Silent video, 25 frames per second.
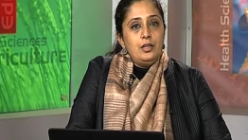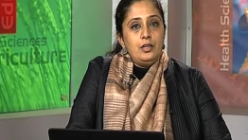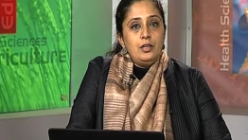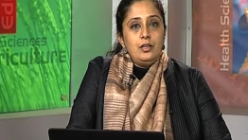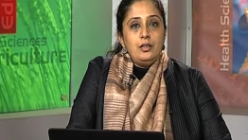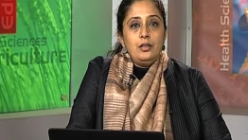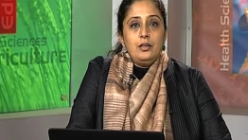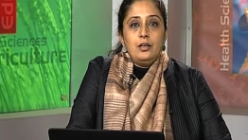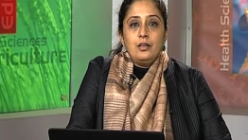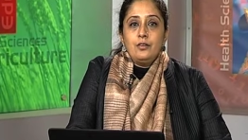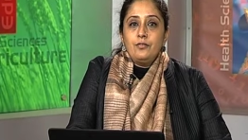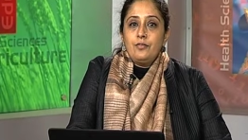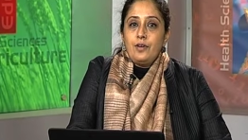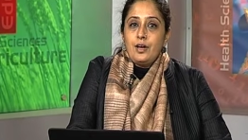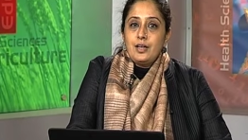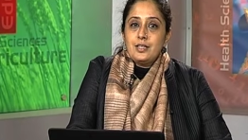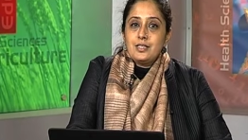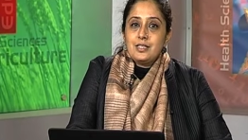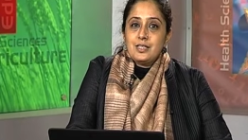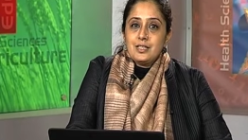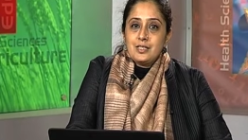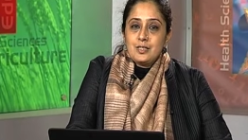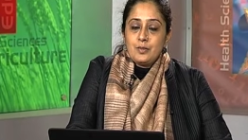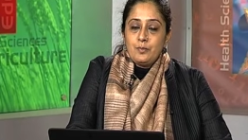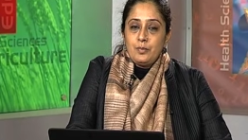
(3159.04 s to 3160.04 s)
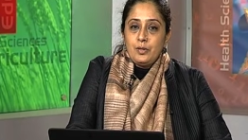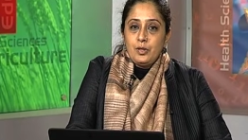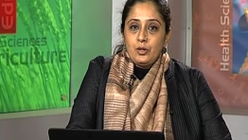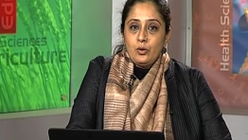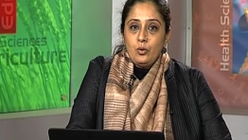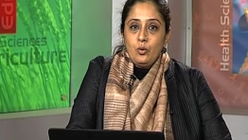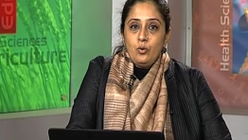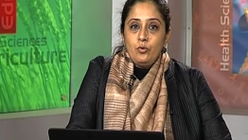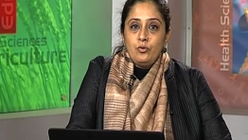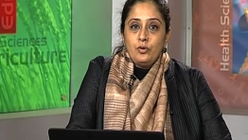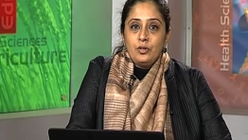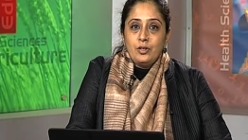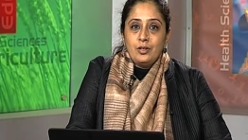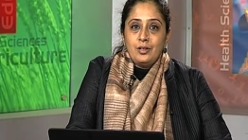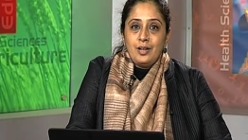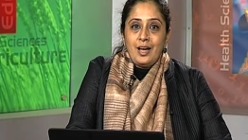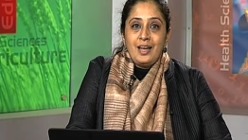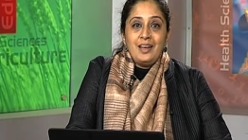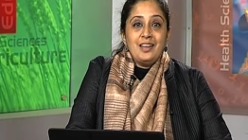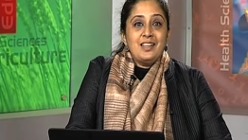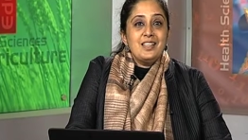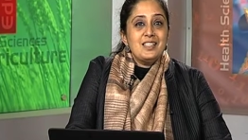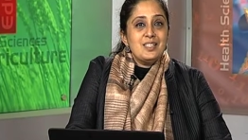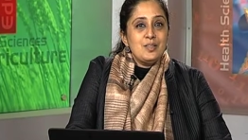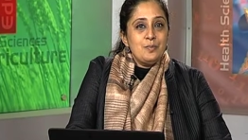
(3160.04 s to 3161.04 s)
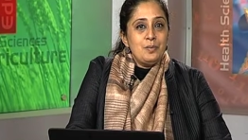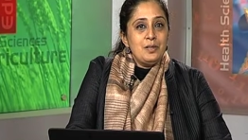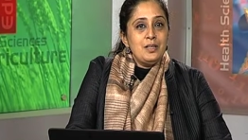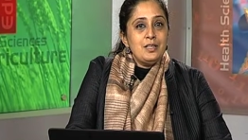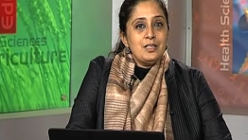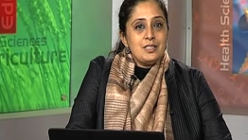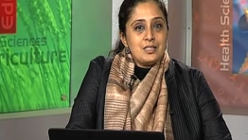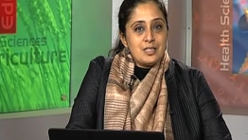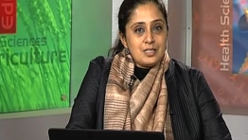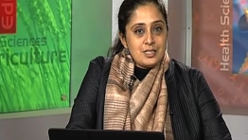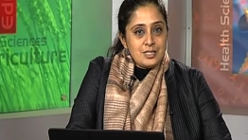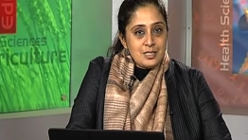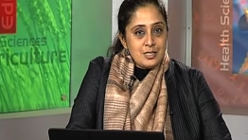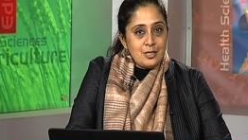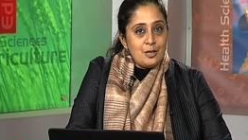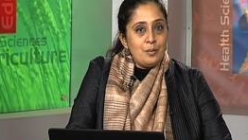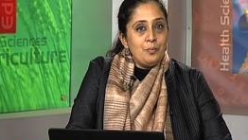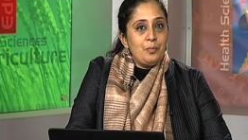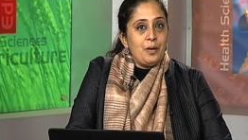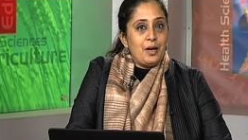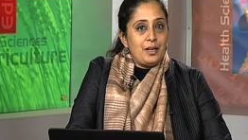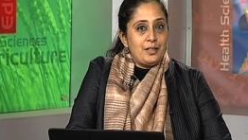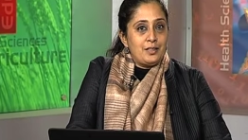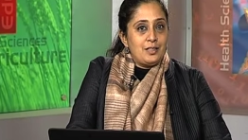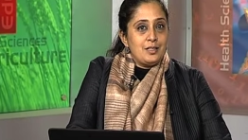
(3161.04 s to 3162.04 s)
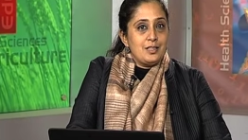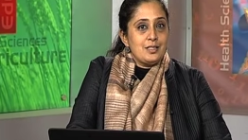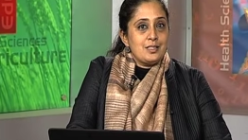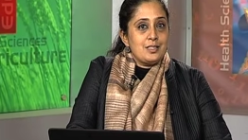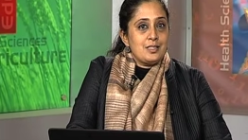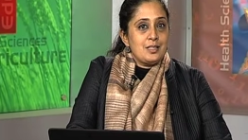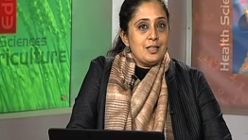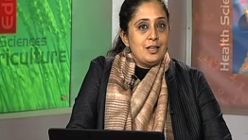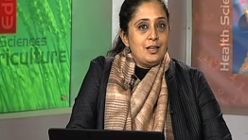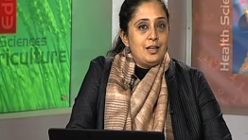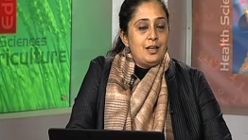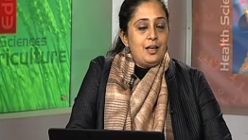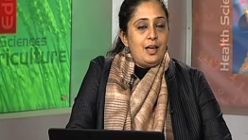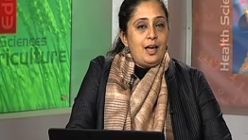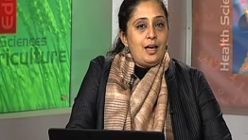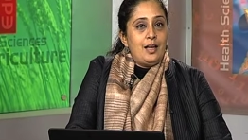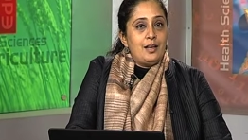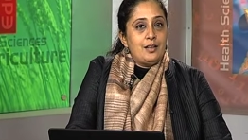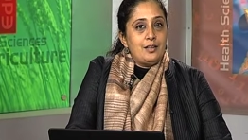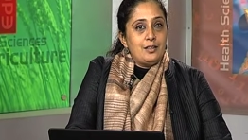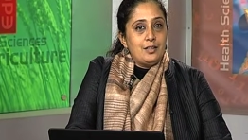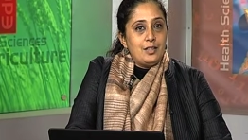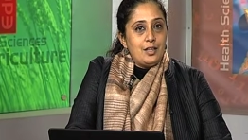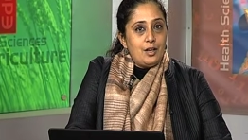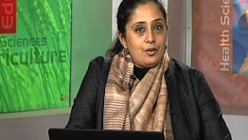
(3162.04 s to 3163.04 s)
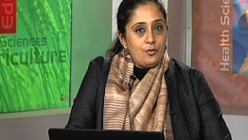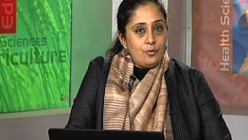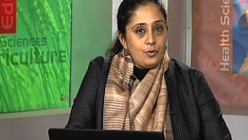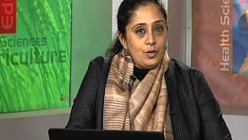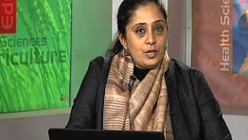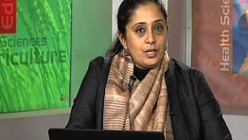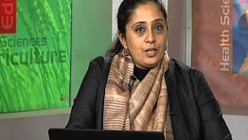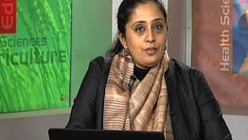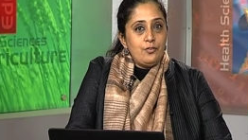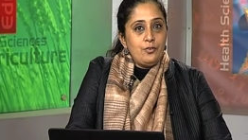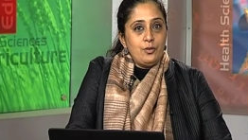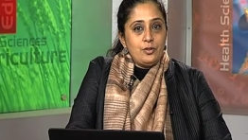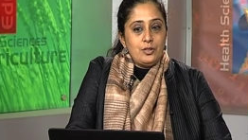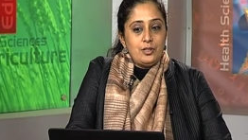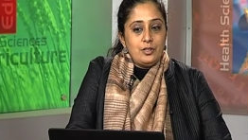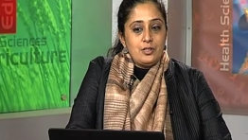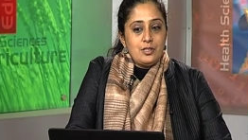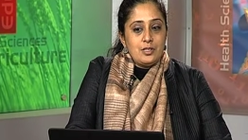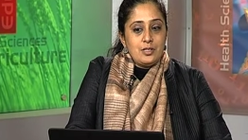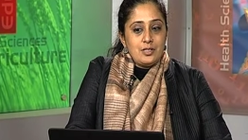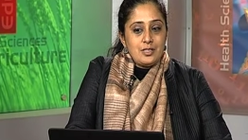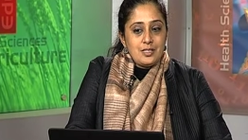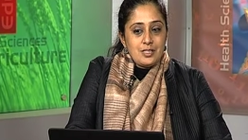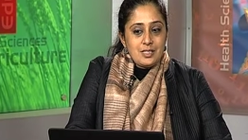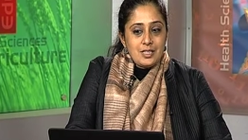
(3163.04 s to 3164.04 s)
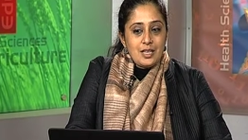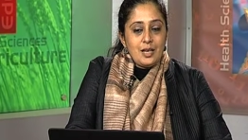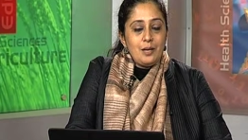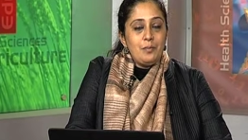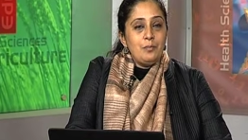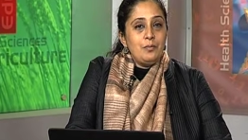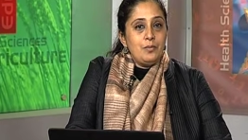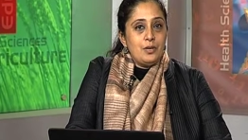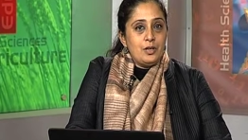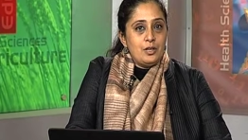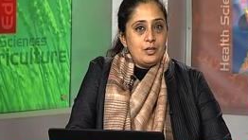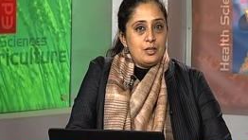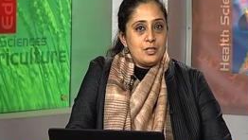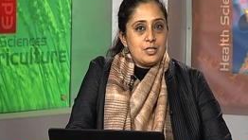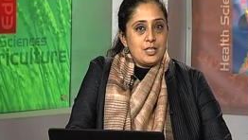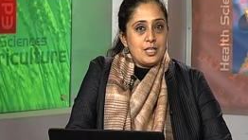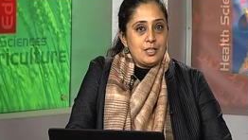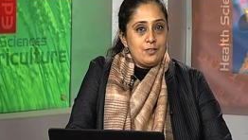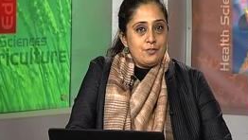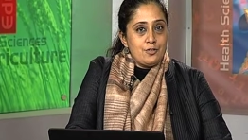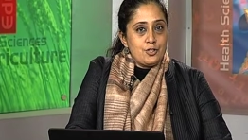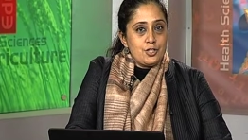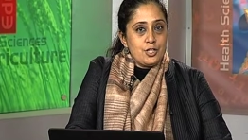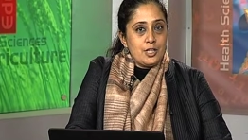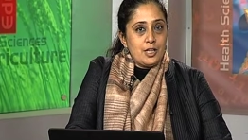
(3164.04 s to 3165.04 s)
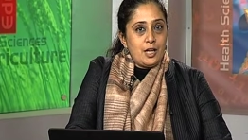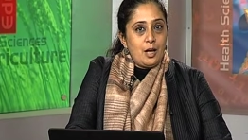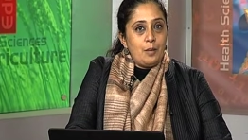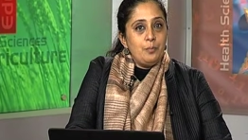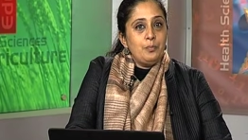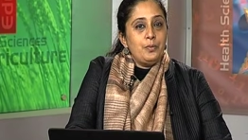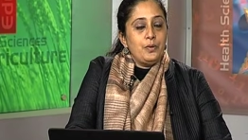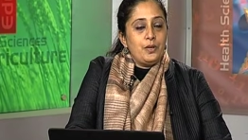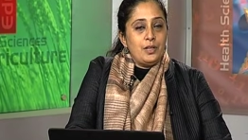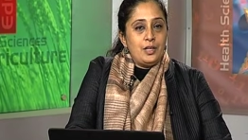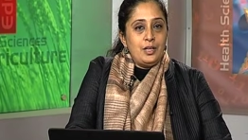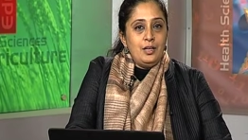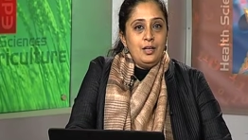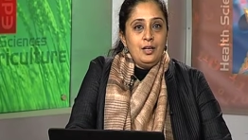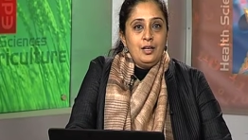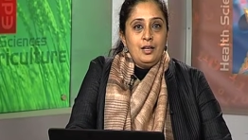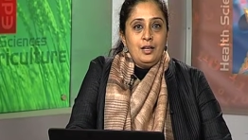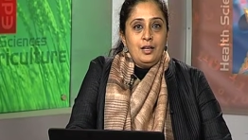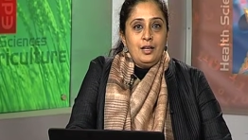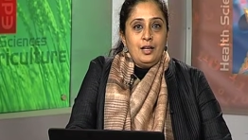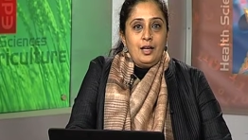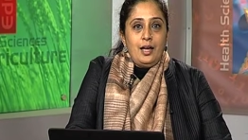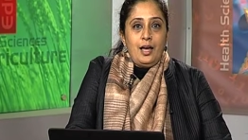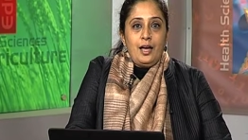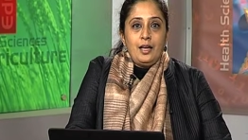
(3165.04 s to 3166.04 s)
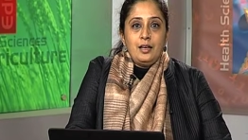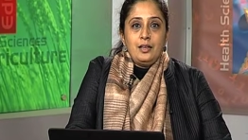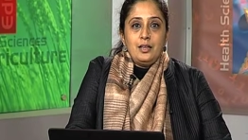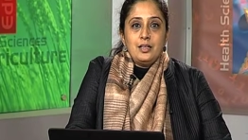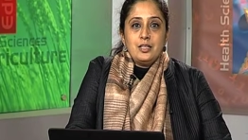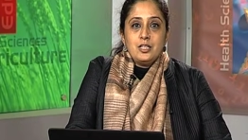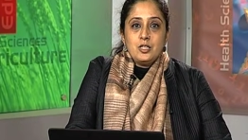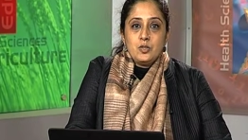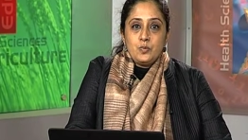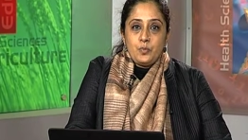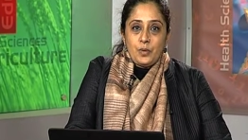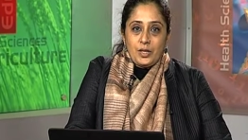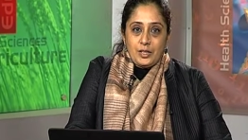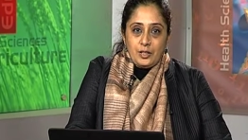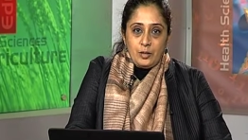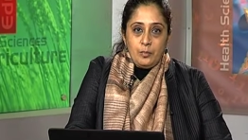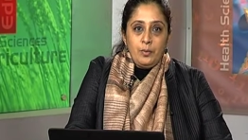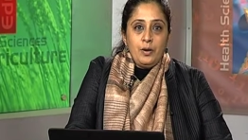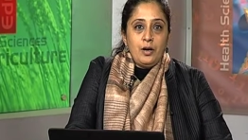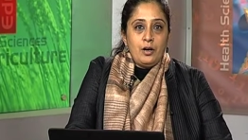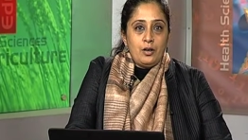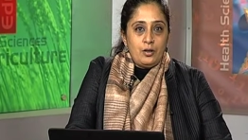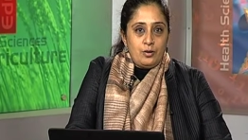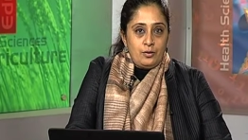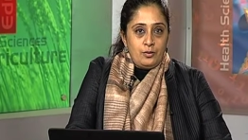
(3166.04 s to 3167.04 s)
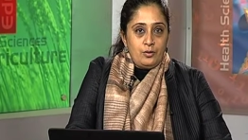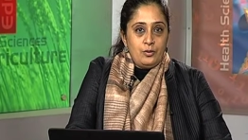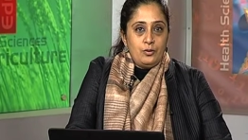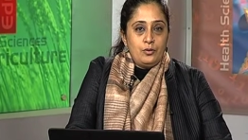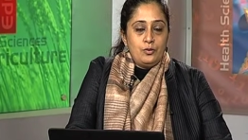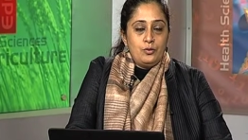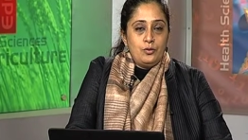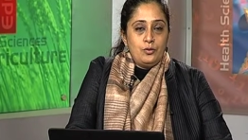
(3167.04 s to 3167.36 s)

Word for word: he invites Isabel over. And Isabel is disturbed by this and they are working for the same uh, television company. And it is Pratibha